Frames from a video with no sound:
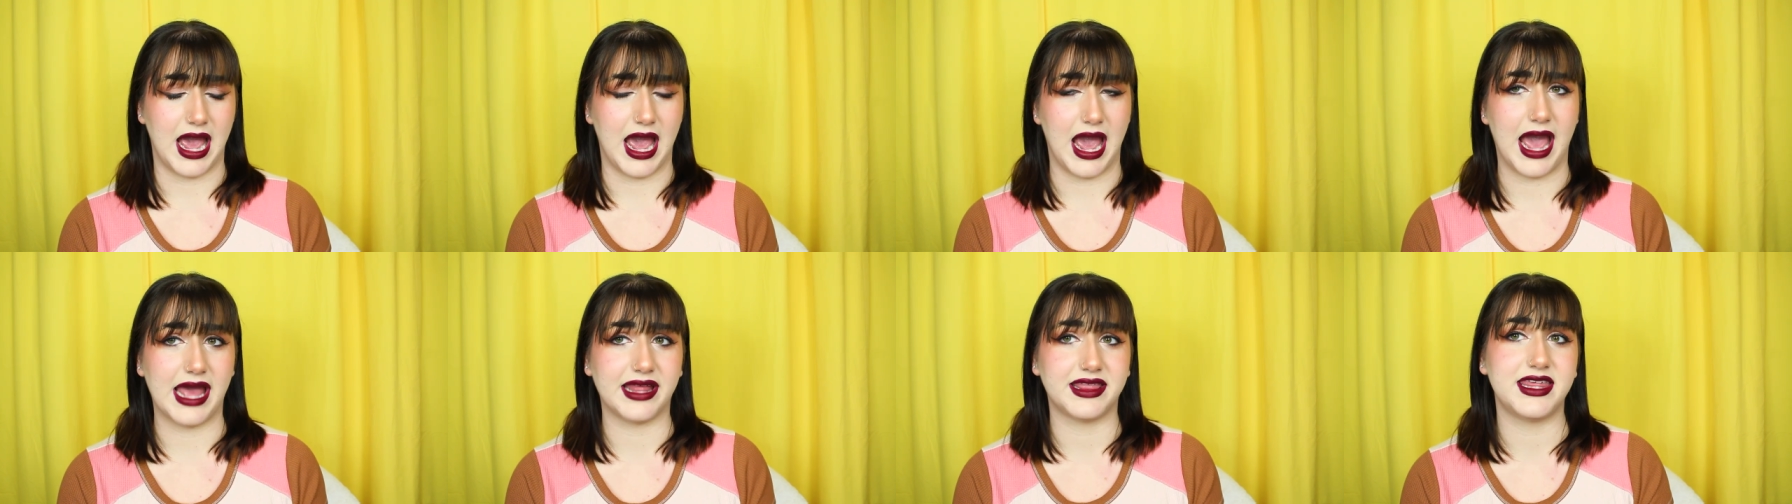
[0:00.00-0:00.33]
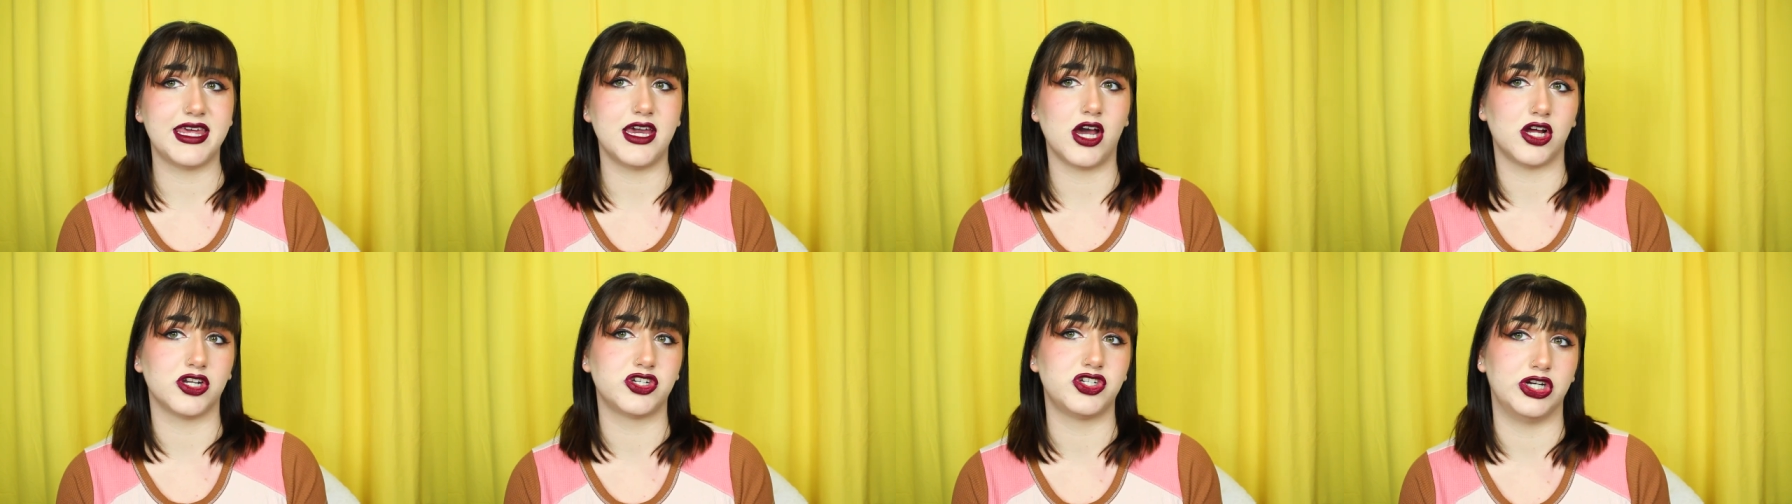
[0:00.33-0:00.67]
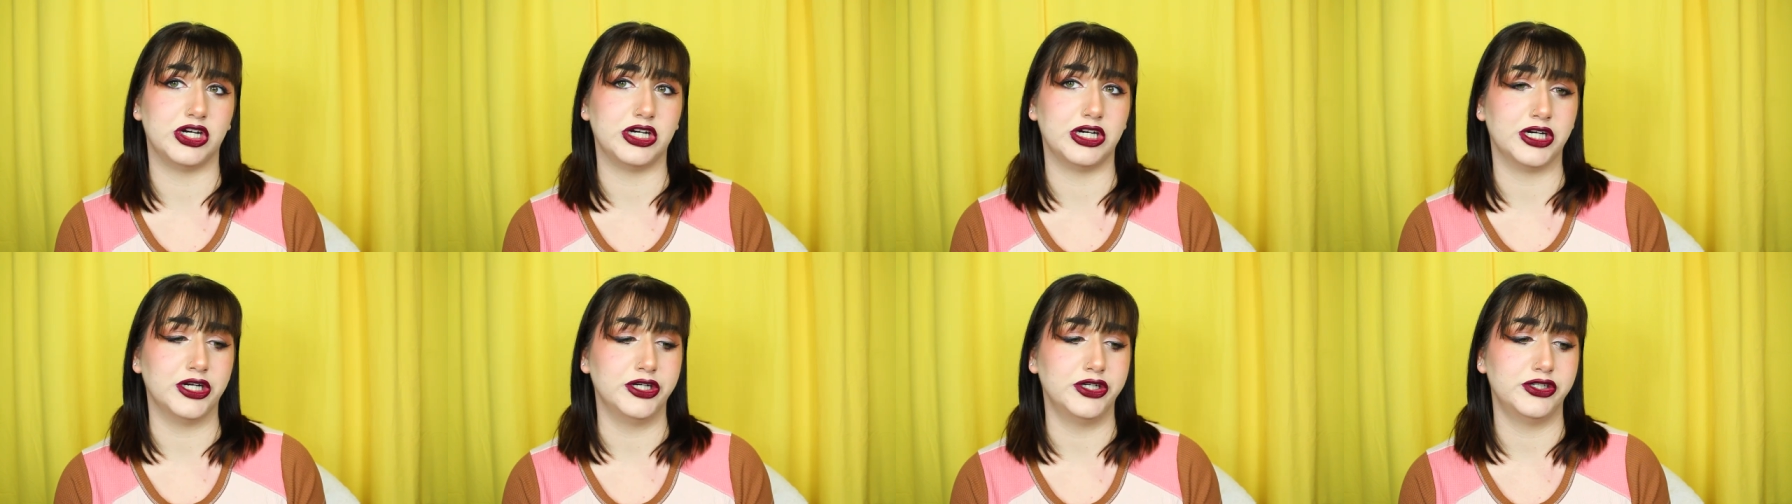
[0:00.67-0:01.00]
at the
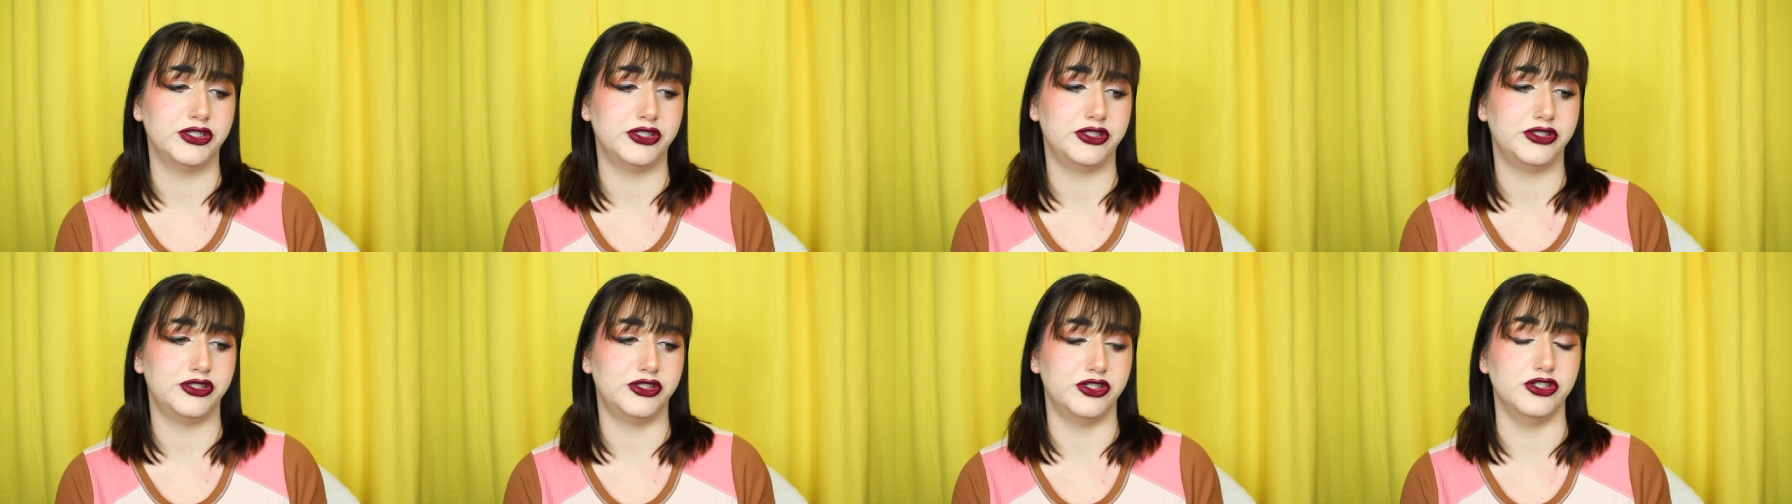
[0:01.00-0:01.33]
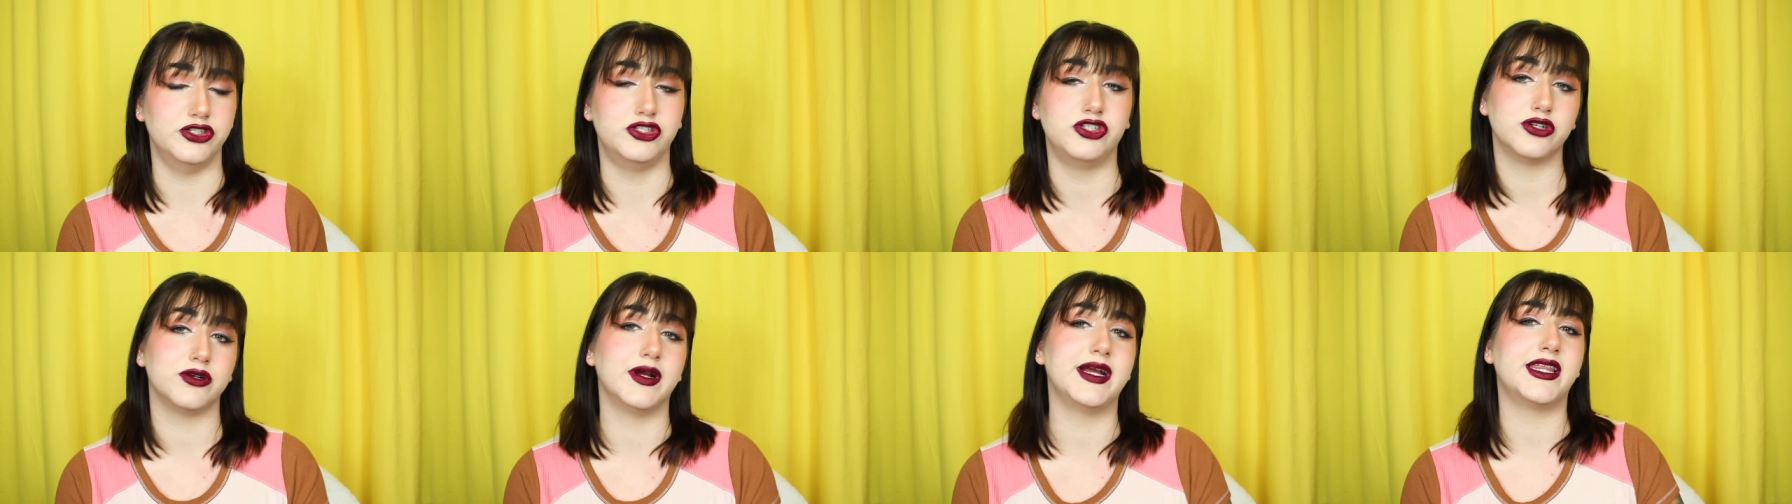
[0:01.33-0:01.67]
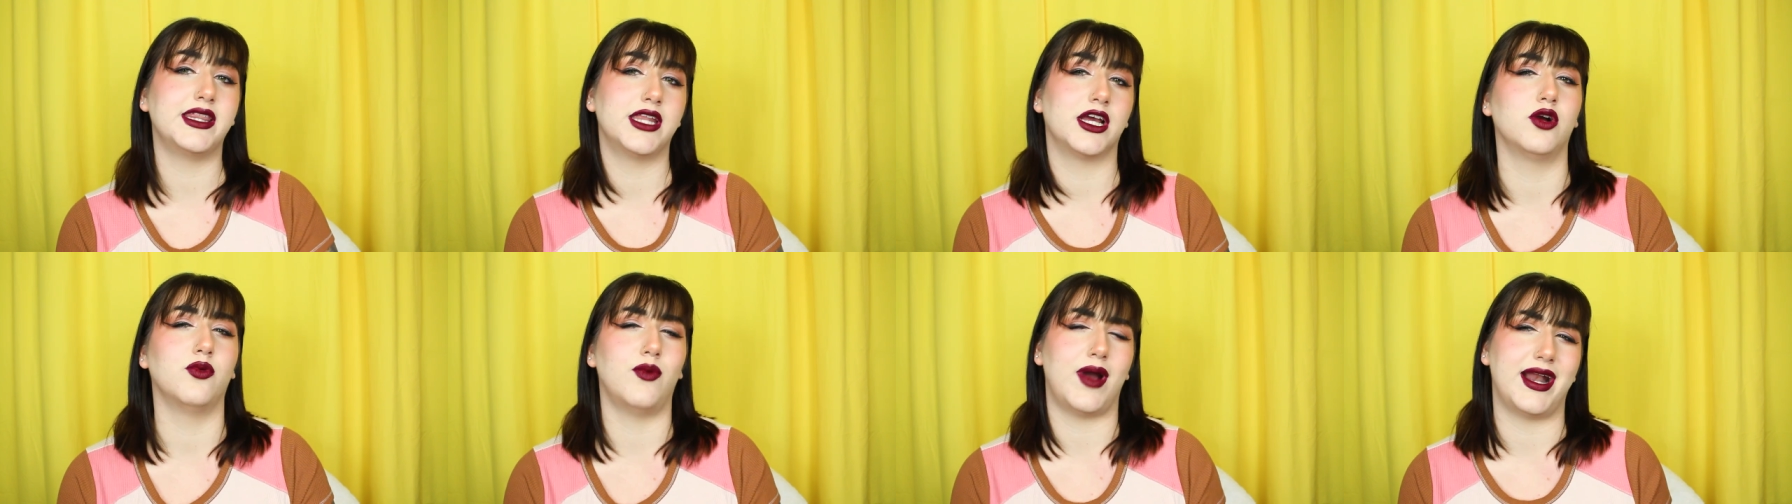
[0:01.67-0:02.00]
altar
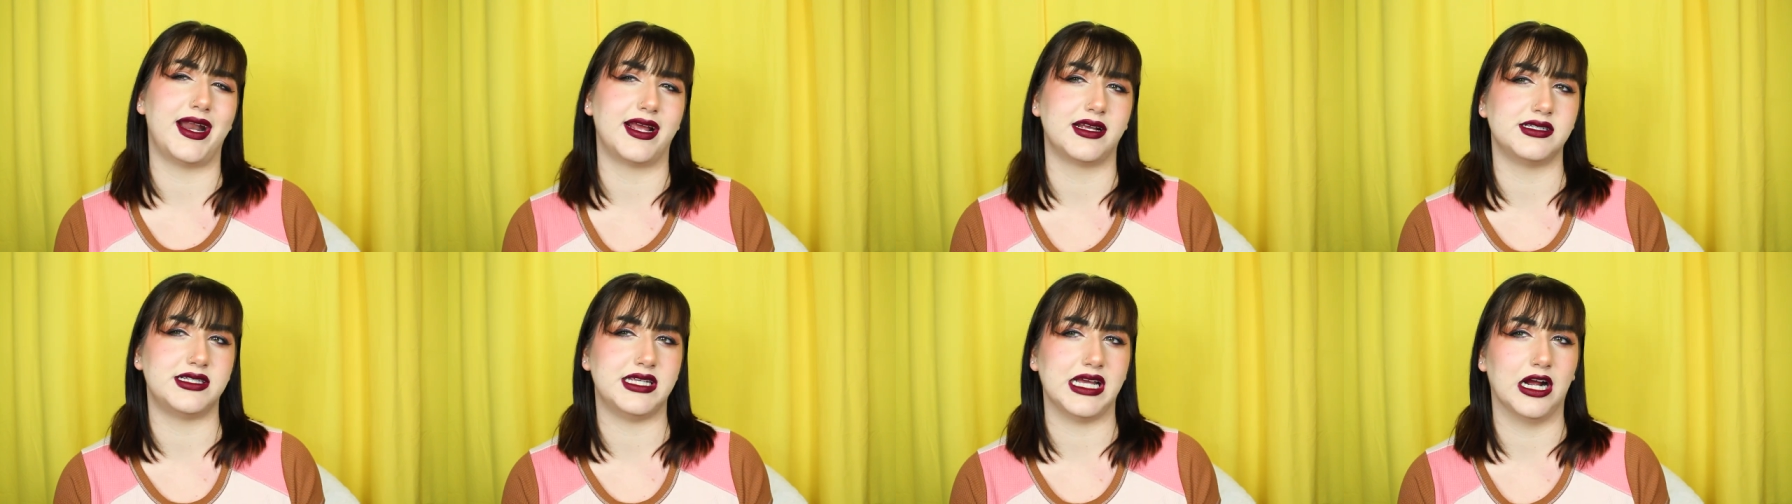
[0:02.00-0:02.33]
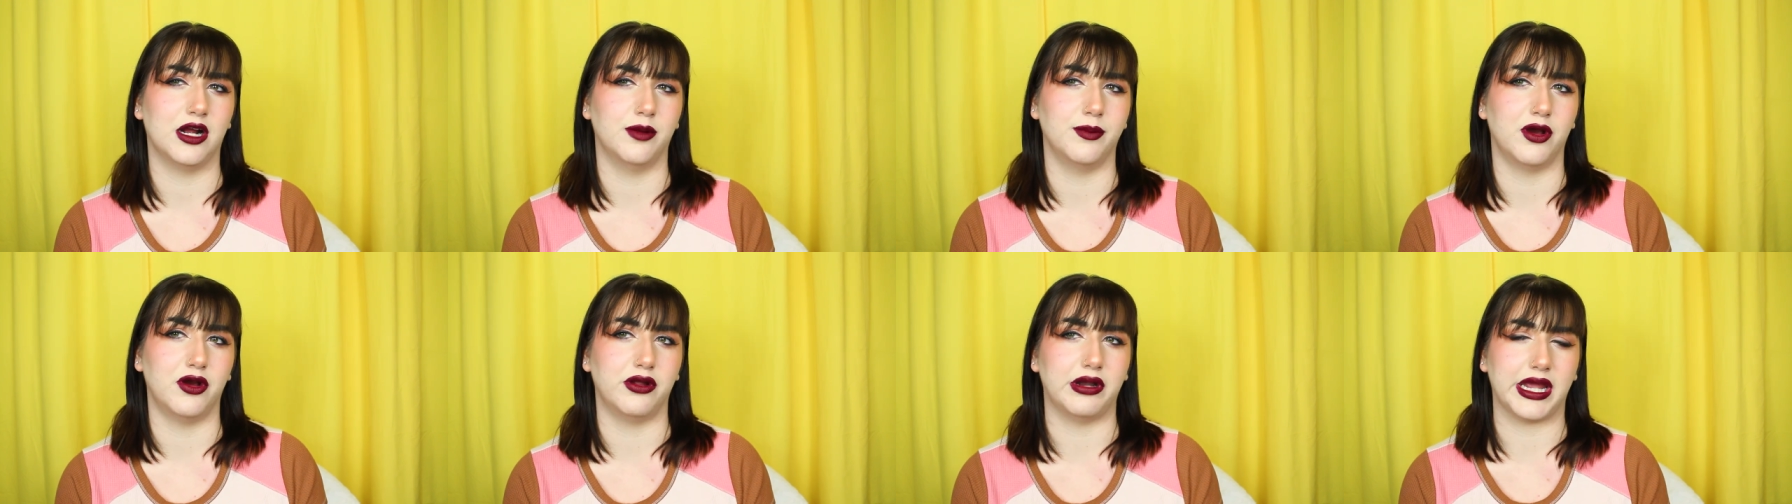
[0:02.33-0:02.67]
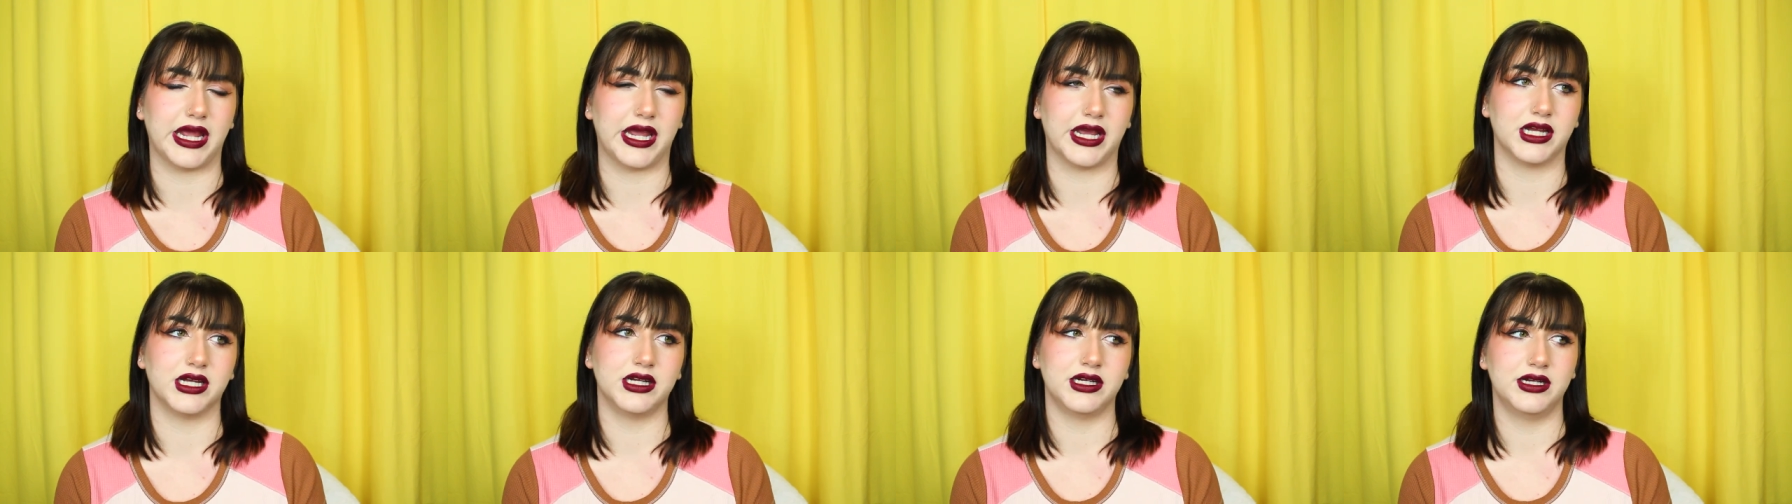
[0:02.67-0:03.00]
during their wedding
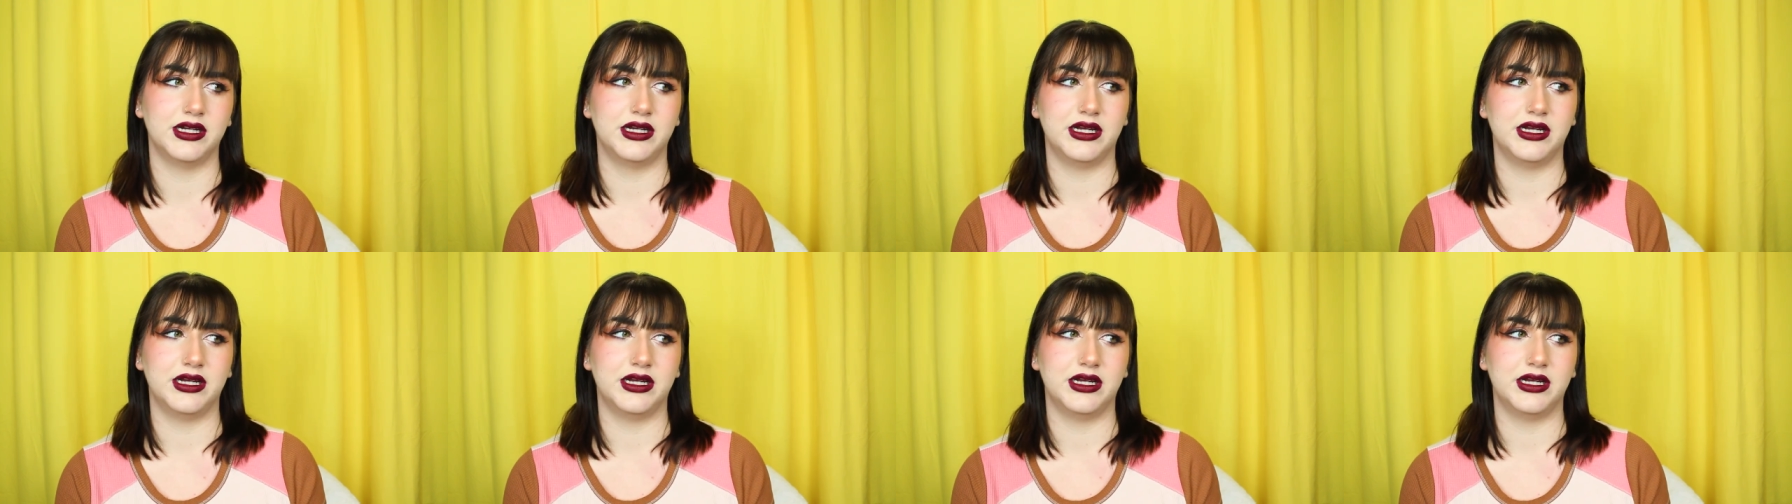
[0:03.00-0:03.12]
ceremony